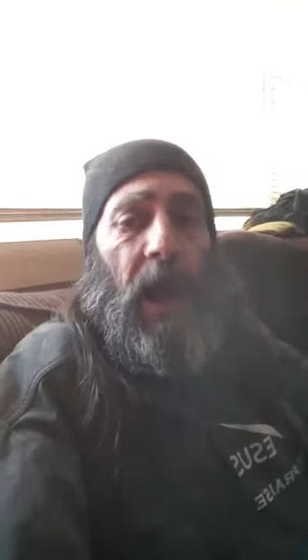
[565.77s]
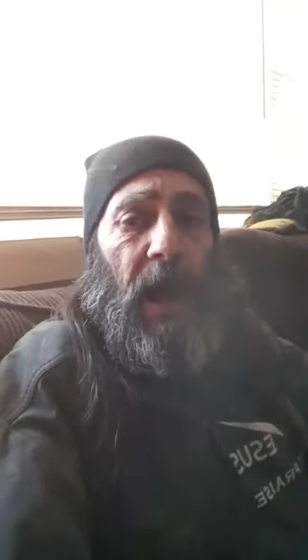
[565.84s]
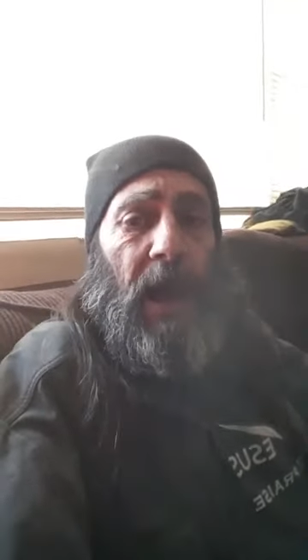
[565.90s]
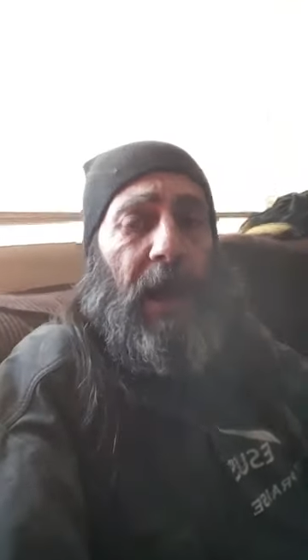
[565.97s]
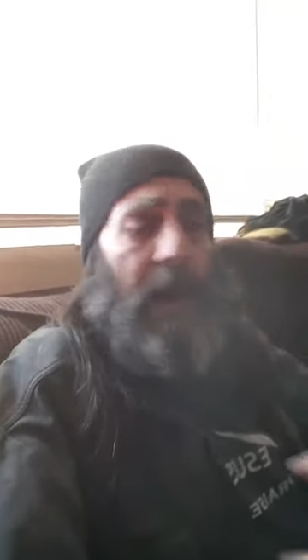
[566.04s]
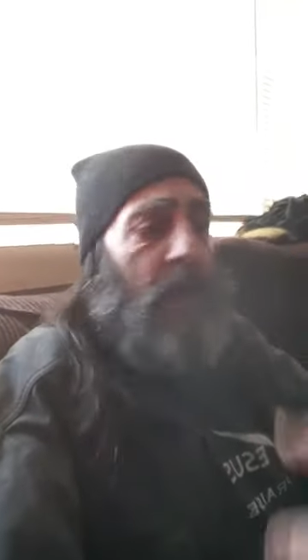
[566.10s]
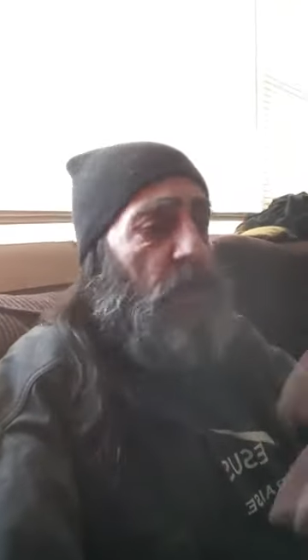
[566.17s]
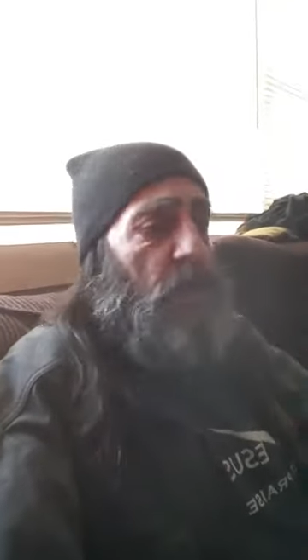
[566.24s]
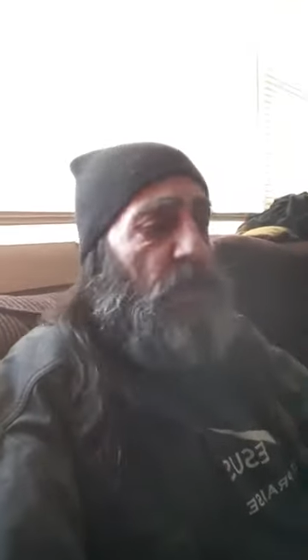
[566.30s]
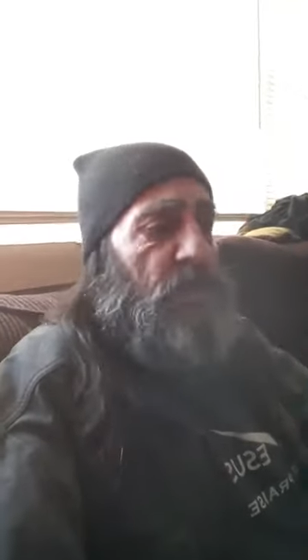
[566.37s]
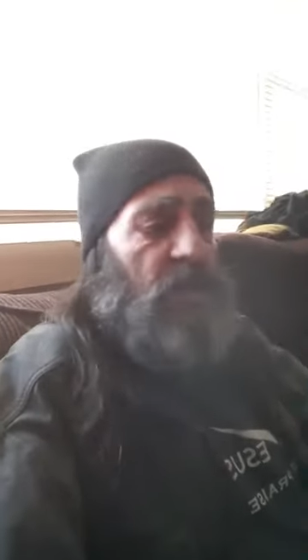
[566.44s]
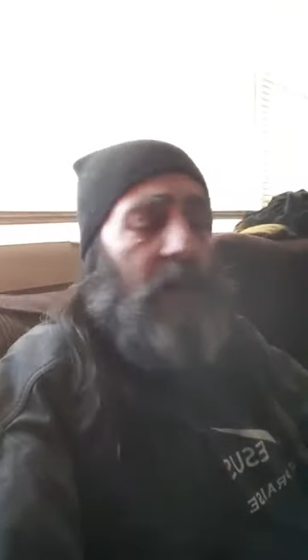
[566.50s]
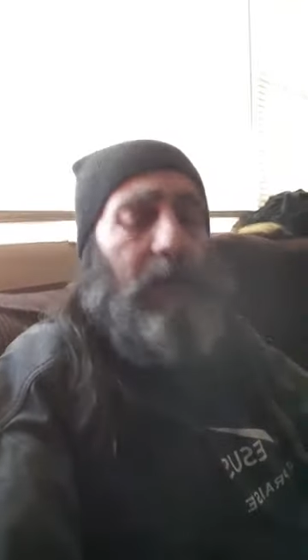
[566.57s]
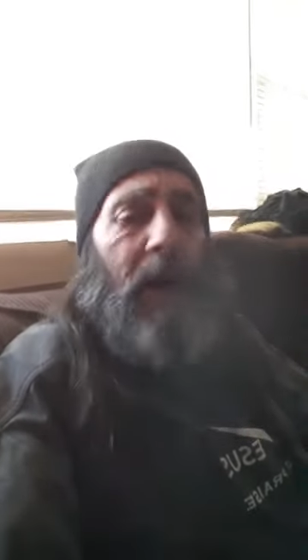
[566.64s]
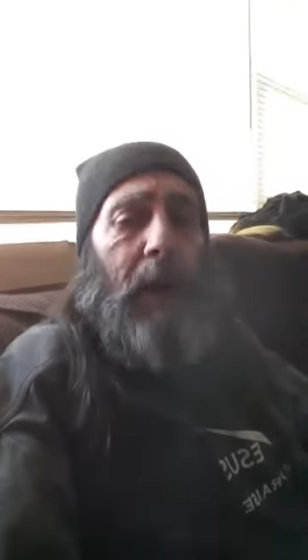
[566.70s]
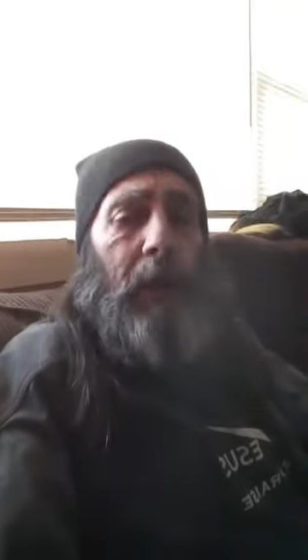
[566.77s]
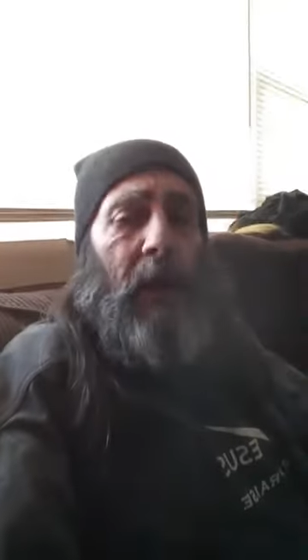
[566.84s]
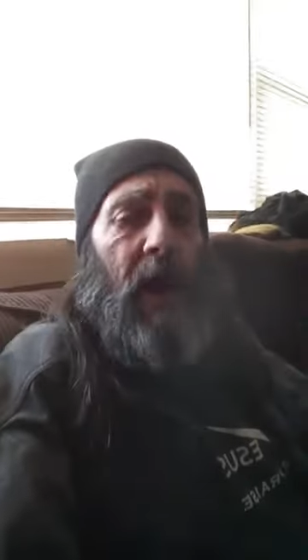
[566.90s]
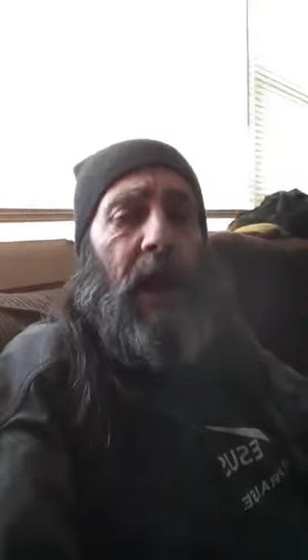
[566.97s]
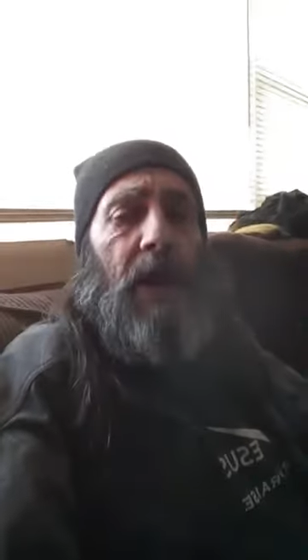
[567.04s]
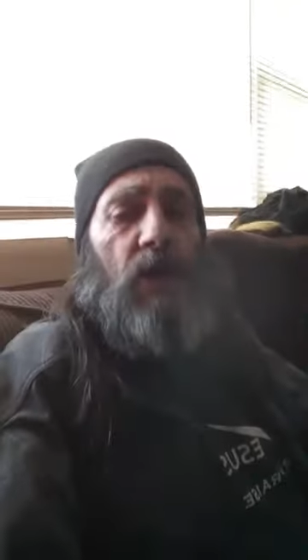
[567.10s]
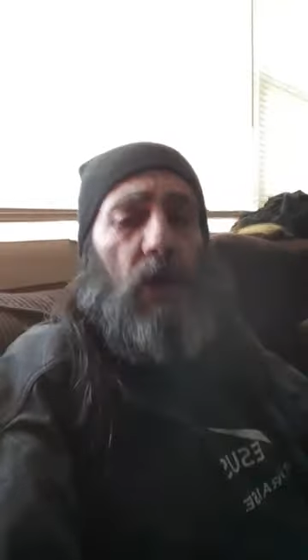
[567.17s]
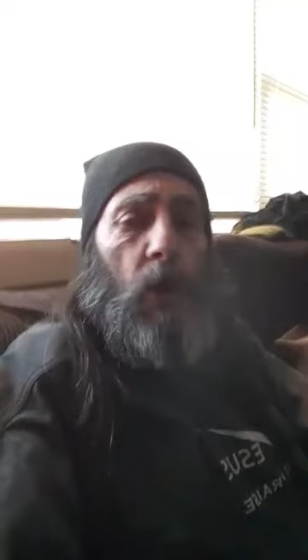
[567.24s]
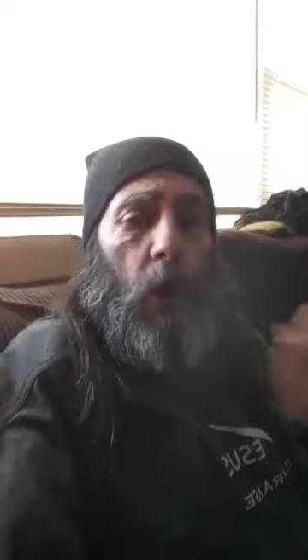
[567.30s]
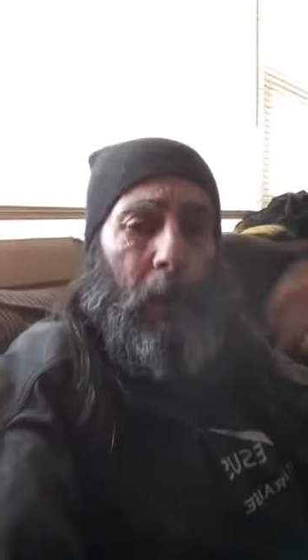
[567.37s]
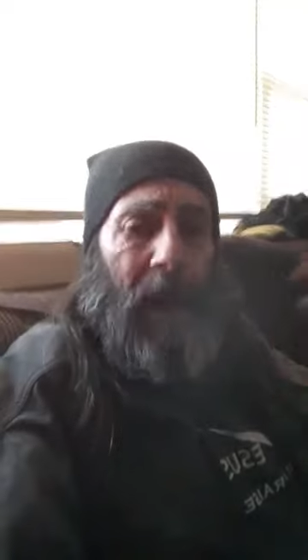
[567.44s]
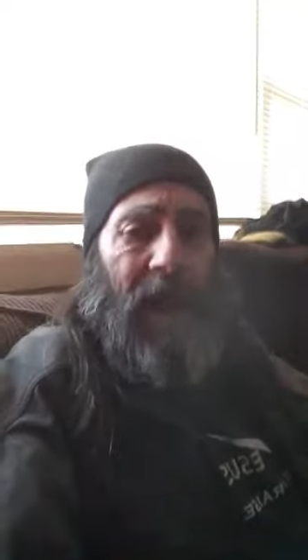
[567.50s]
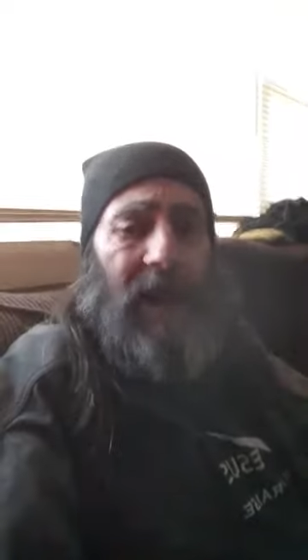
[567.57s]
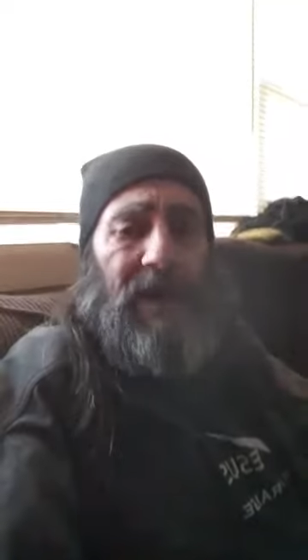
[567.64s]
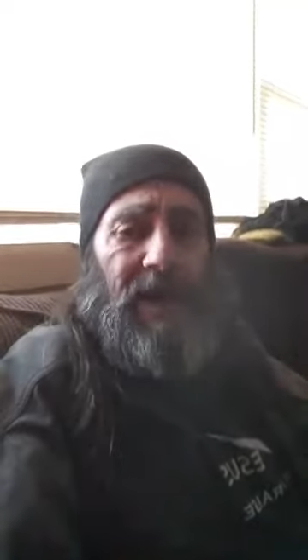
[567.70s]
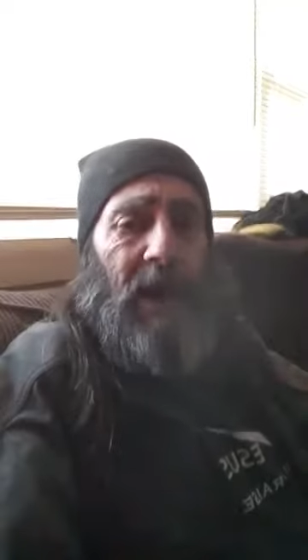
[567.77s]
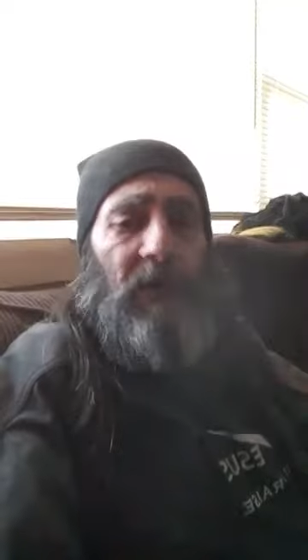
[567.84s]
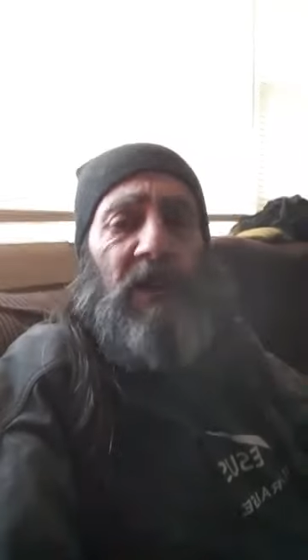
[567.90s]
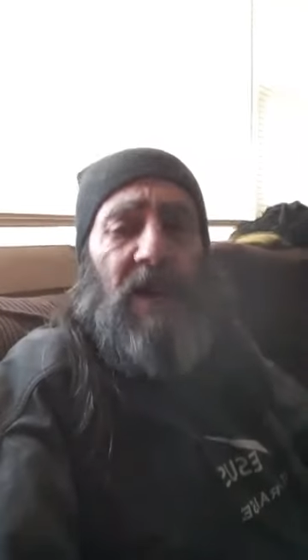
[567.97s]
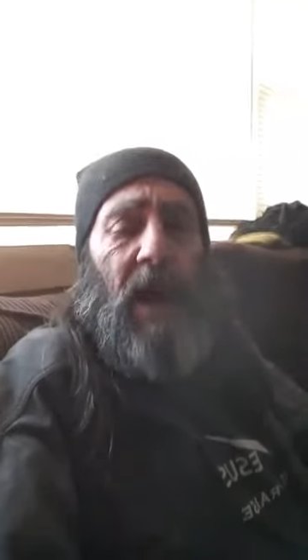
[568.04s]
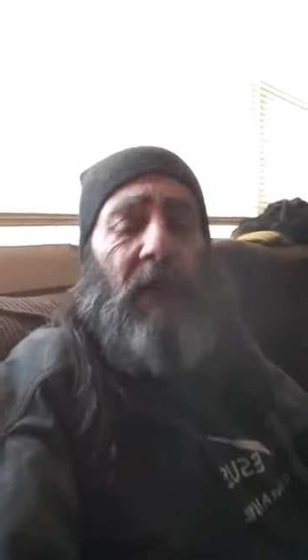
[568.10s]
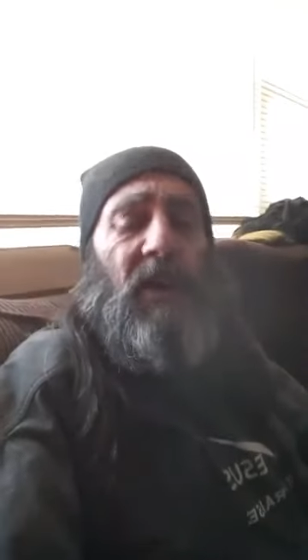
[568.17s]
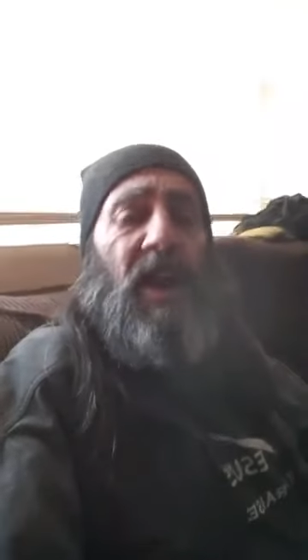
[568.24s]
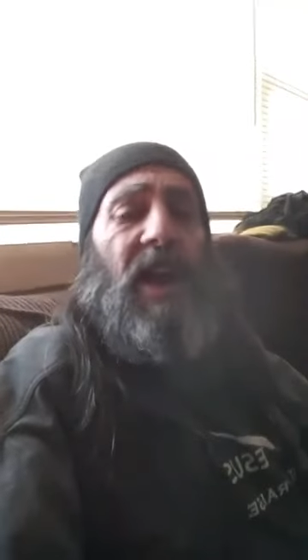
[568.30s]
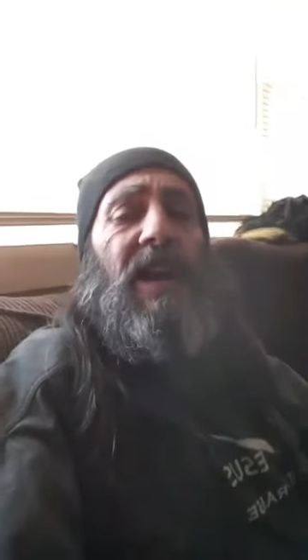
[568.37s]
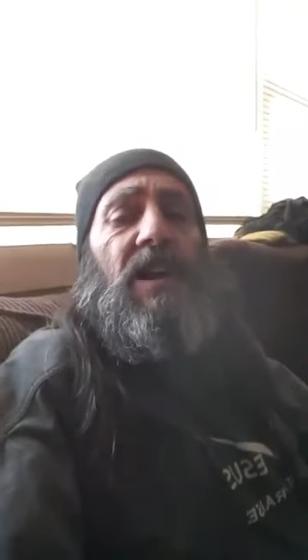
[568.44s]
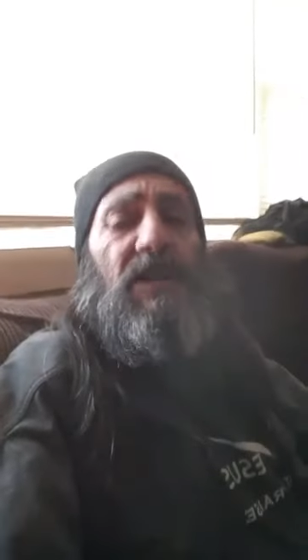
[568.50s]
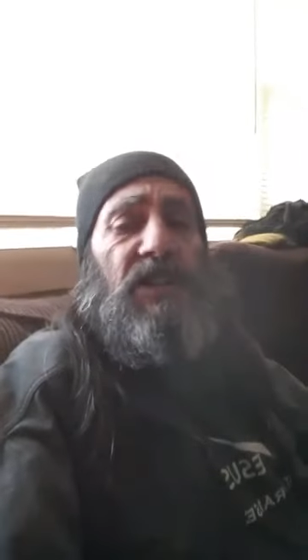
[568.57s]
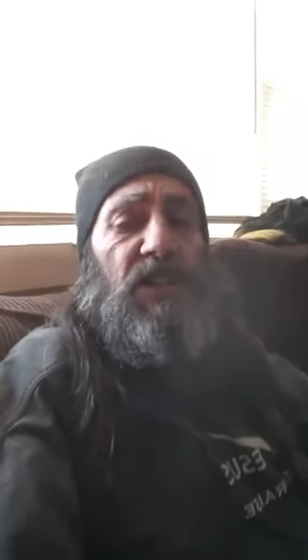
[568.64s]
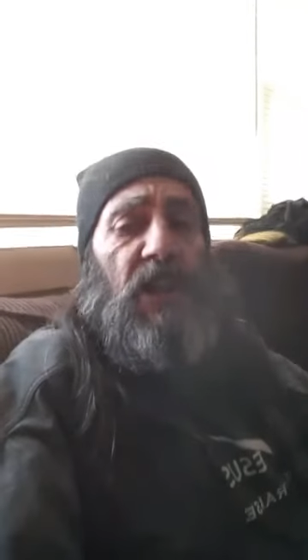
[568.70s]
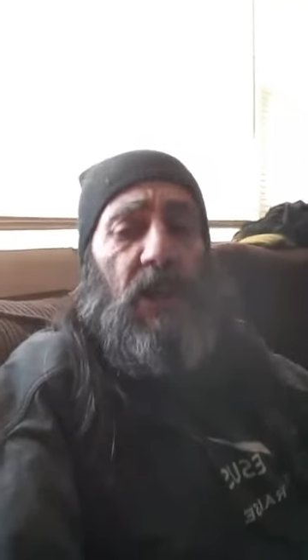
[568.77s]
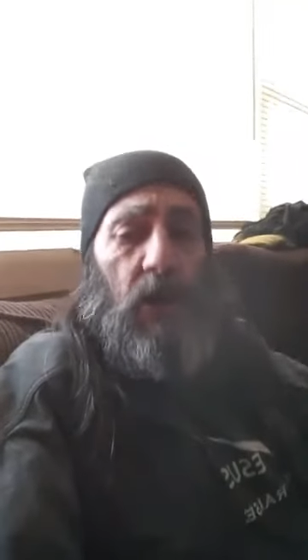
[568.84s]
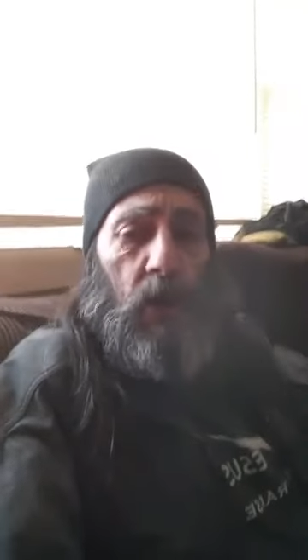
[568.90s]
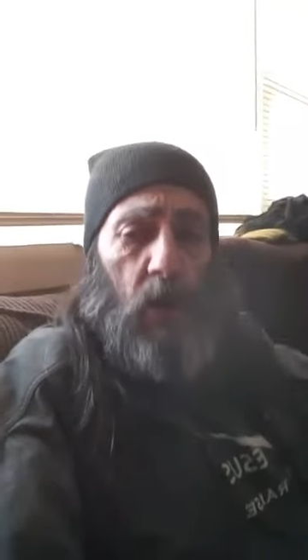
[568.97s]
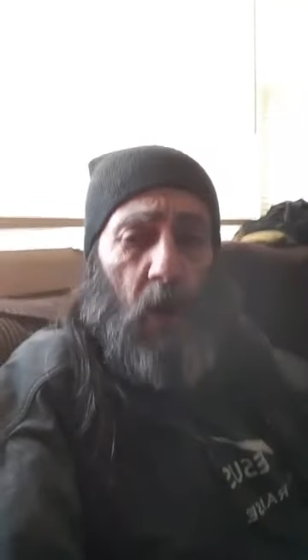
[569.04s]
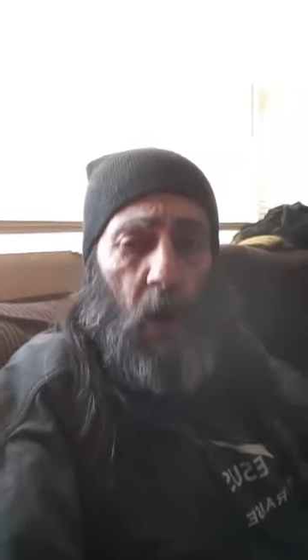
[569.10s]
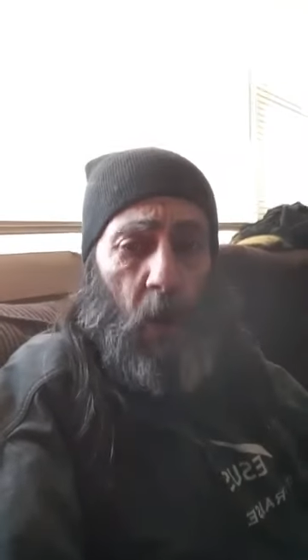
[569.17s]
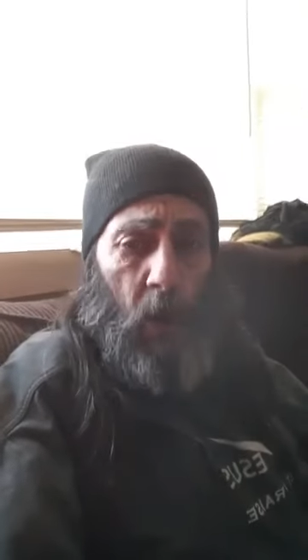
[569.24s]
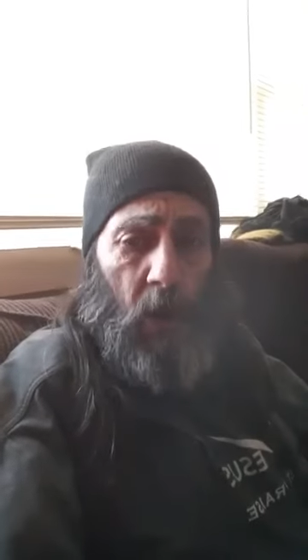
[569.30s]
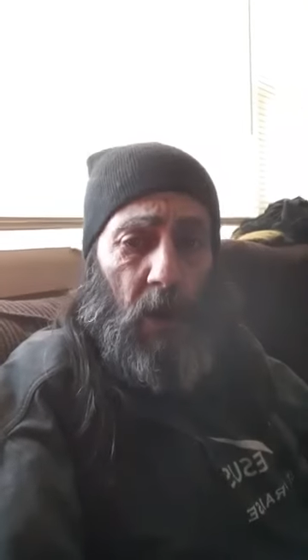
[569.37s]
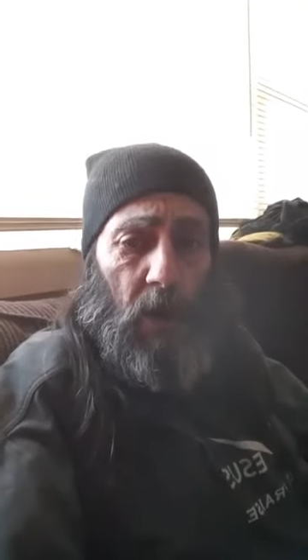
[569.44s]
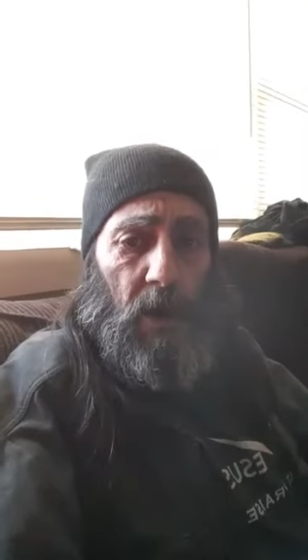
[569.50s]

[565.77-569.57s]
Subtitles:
And as you see my page and go back time and time again, you see it grow.